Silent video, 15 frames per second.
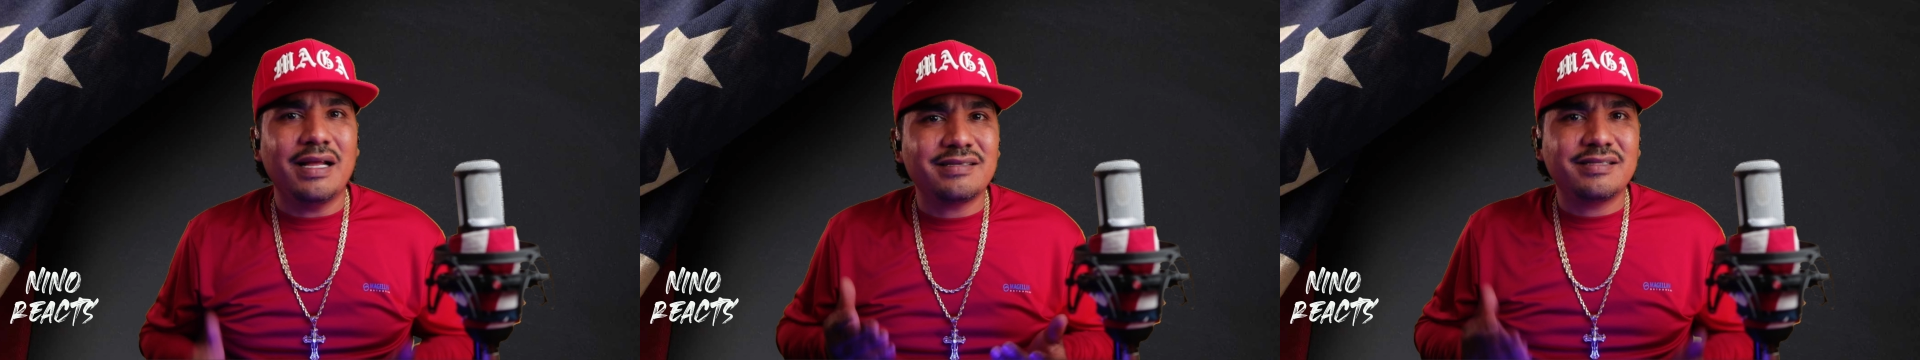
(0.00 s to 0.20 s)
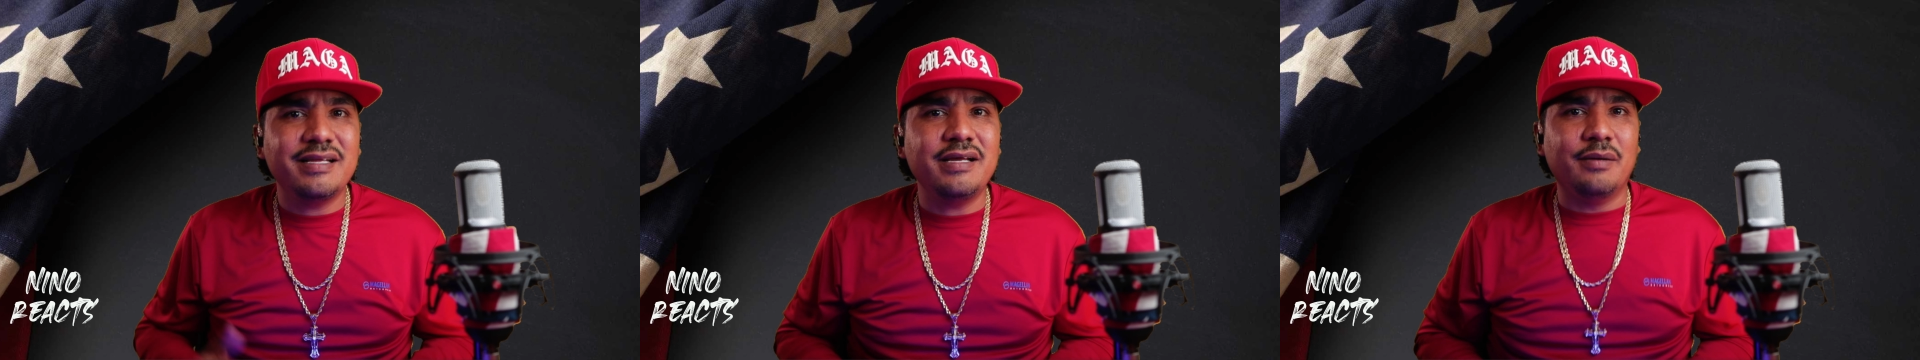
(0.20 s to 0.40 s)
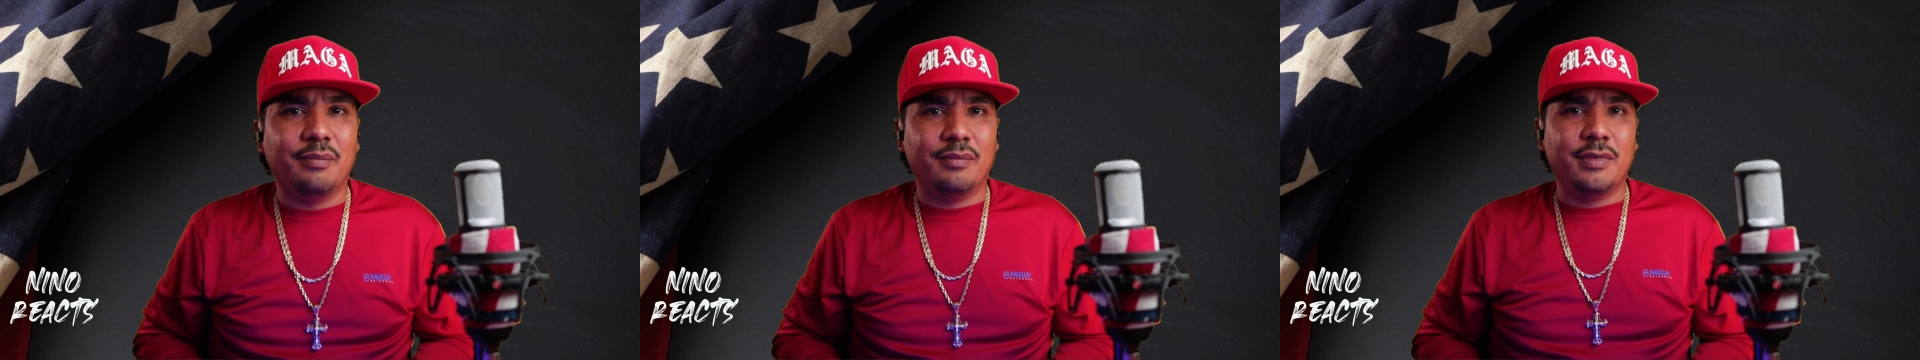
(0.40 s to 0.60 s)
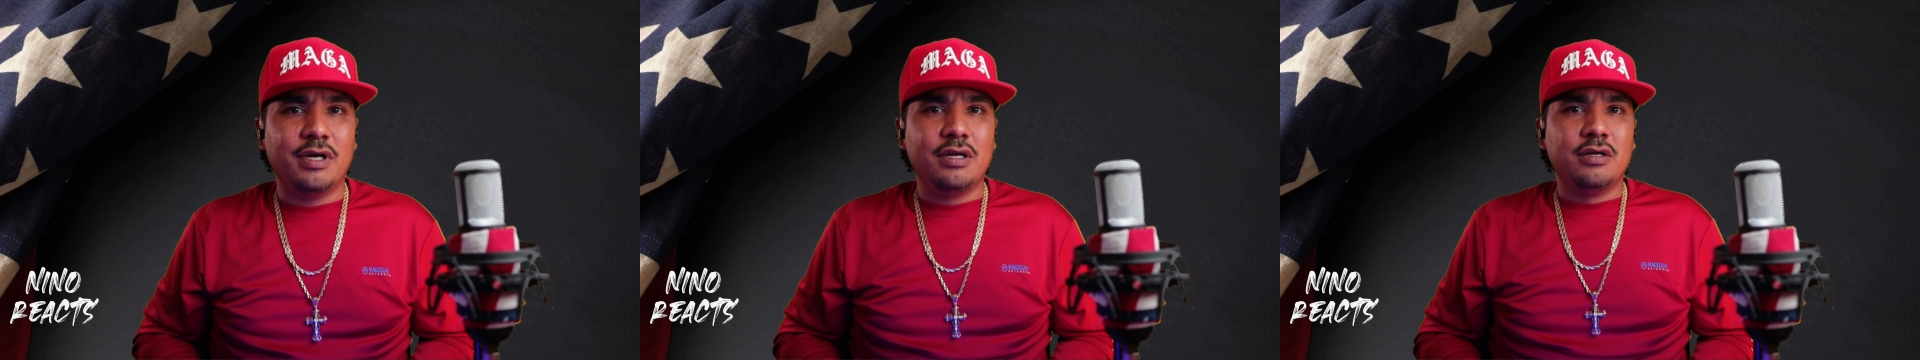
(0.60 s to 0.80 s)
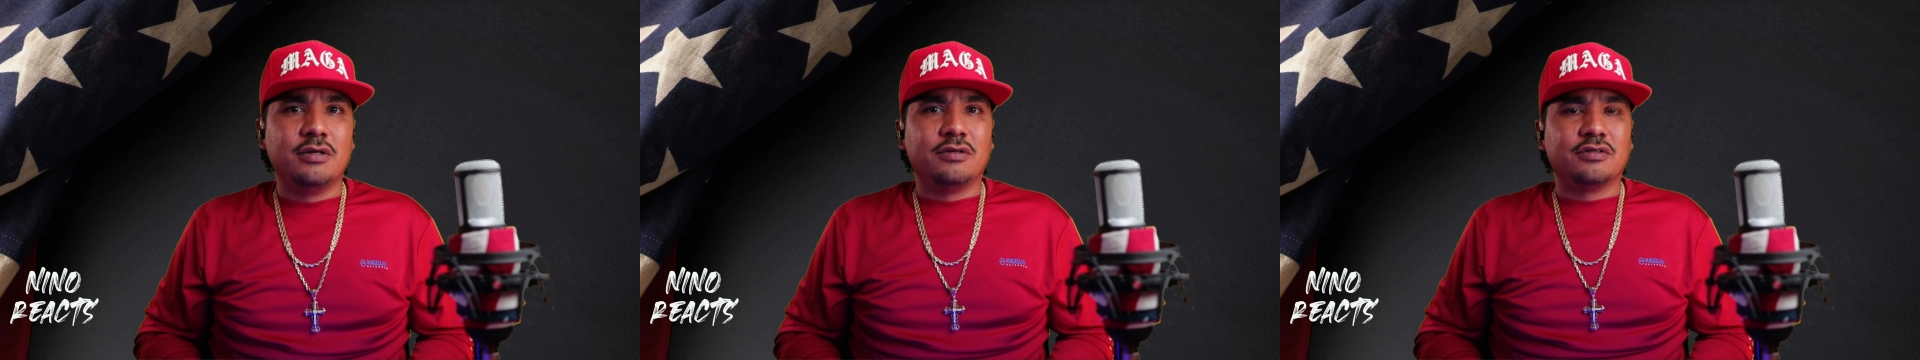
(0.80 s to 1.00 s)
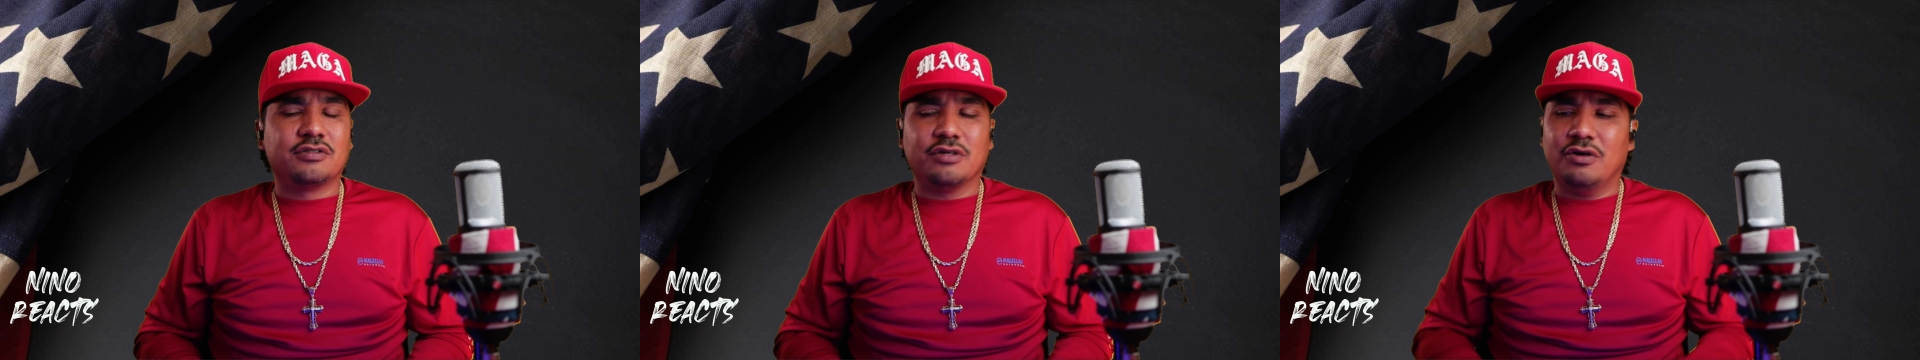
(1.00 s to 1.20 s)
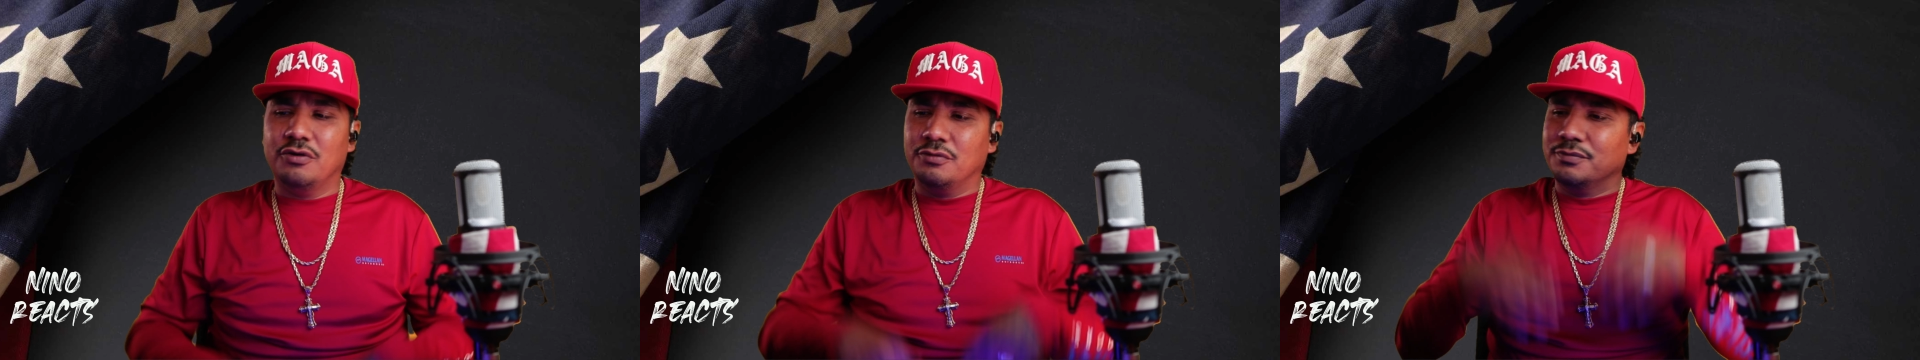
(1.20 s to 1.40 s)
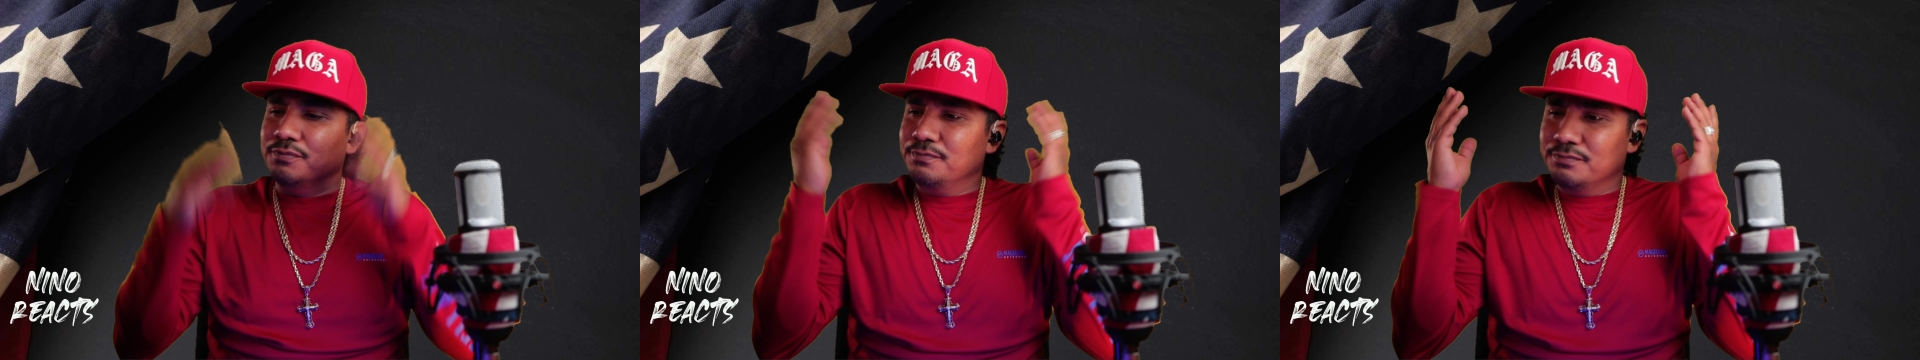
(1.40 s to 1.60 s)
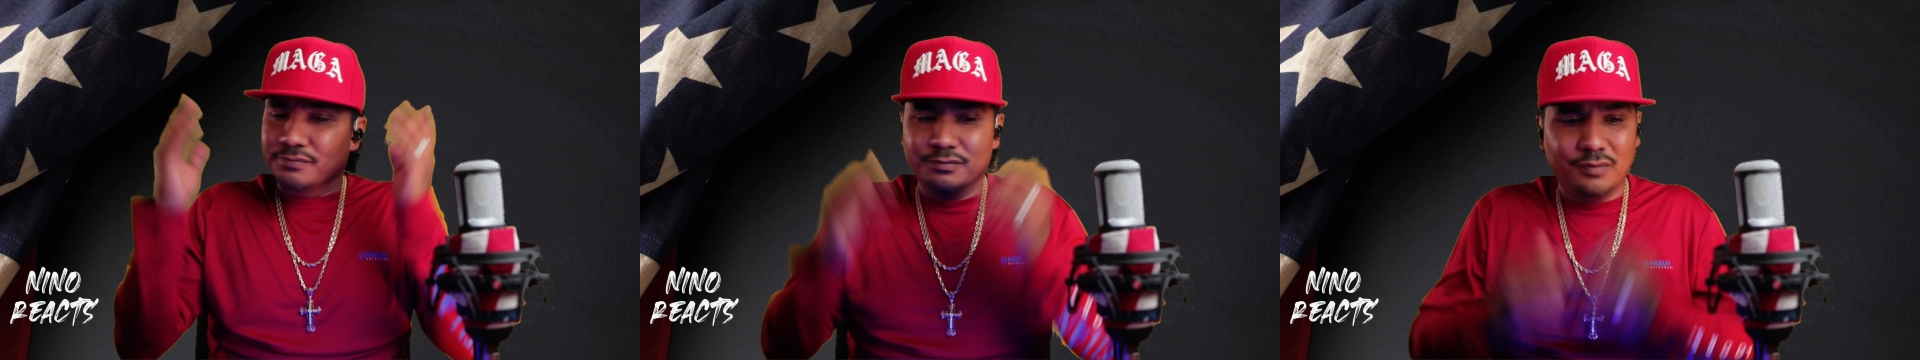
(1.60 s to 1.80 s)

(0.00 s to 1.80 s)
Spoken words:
That's them. So